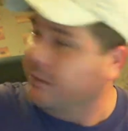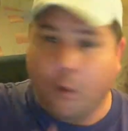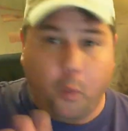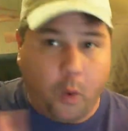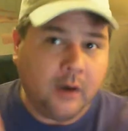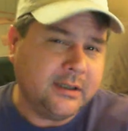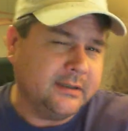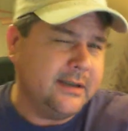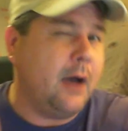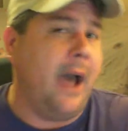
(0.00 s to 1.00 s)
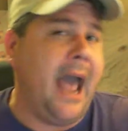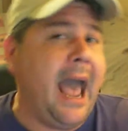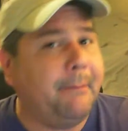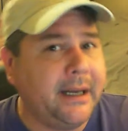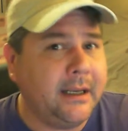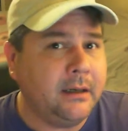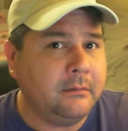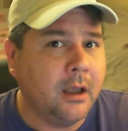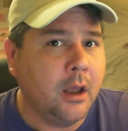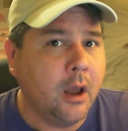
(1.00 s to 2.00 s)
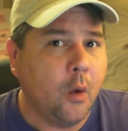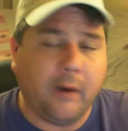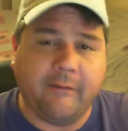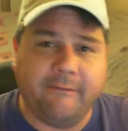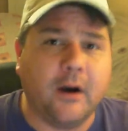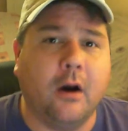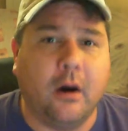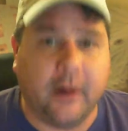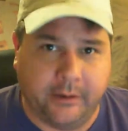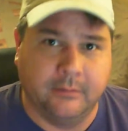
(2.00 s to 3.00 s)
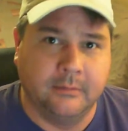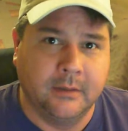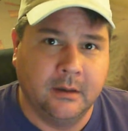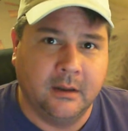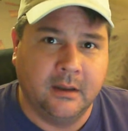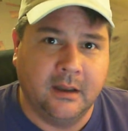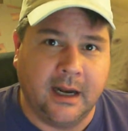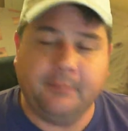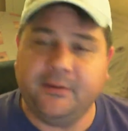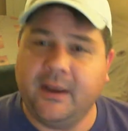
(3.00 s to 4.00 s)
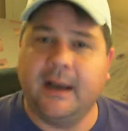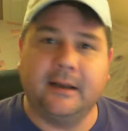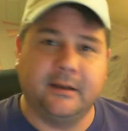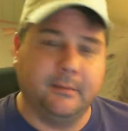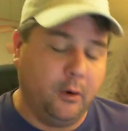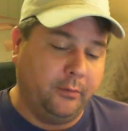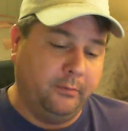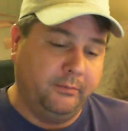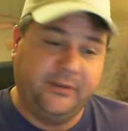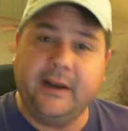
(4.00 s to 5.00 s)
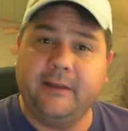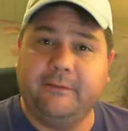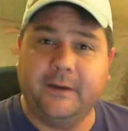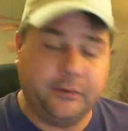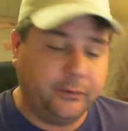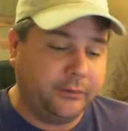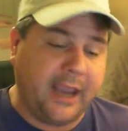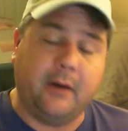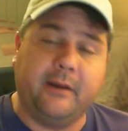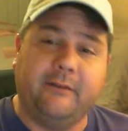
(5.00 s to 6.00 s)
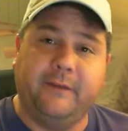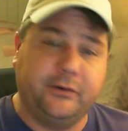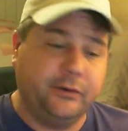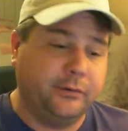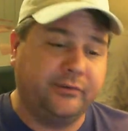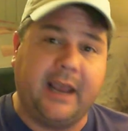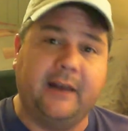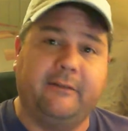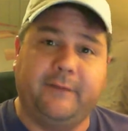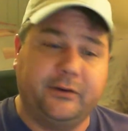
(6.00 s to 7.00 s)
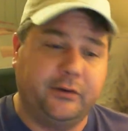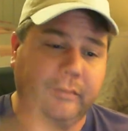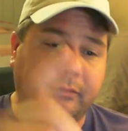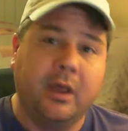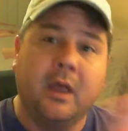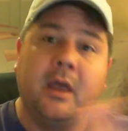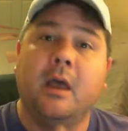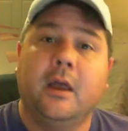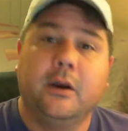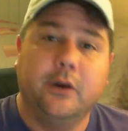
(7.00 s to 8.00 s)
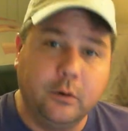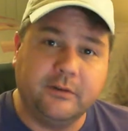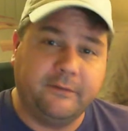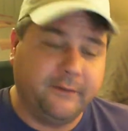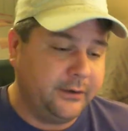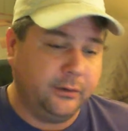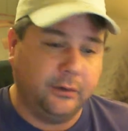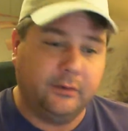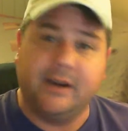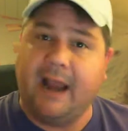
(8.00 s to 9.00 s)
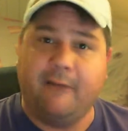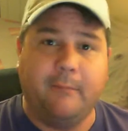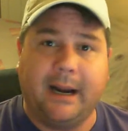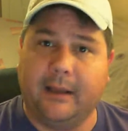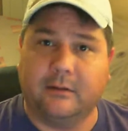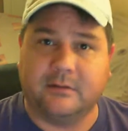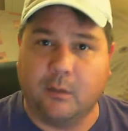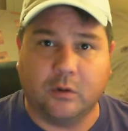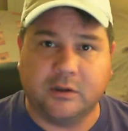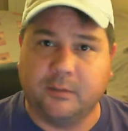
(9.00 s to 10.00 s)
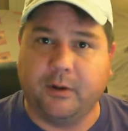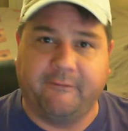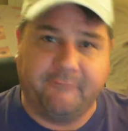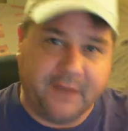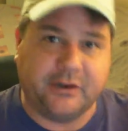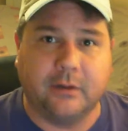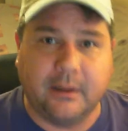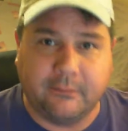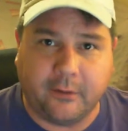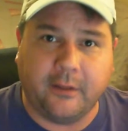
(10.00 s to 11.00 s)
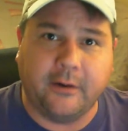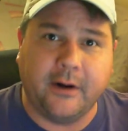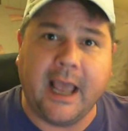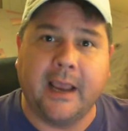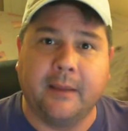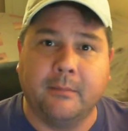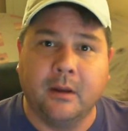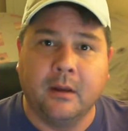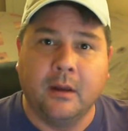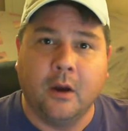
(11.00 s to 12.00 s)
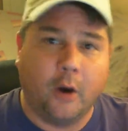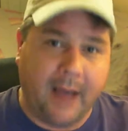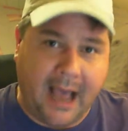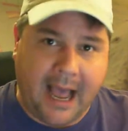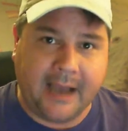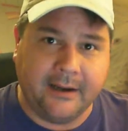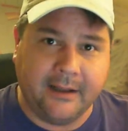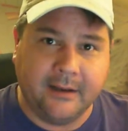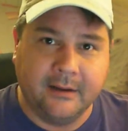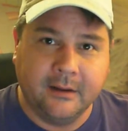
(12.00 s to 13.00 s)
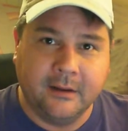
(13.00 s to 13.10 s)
The worst is now happening. Where the fuck are you? And I'm saying that to both city officials, county officials, state officials, news officials, and everybody else that wants to put official in front of their name or behind it,